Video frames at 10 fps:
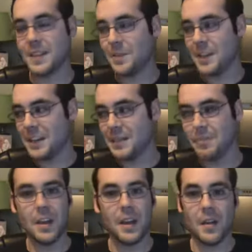I
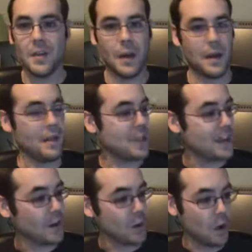mean, I
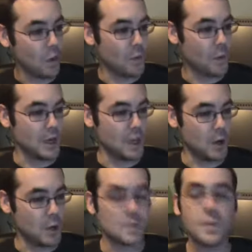think over a
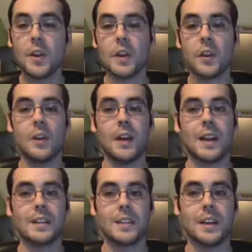year is pretty good
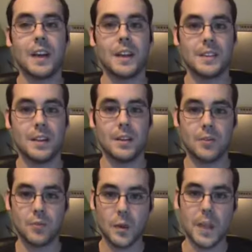as a as a
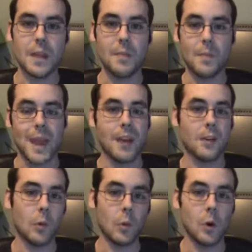three
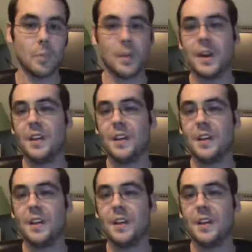man group.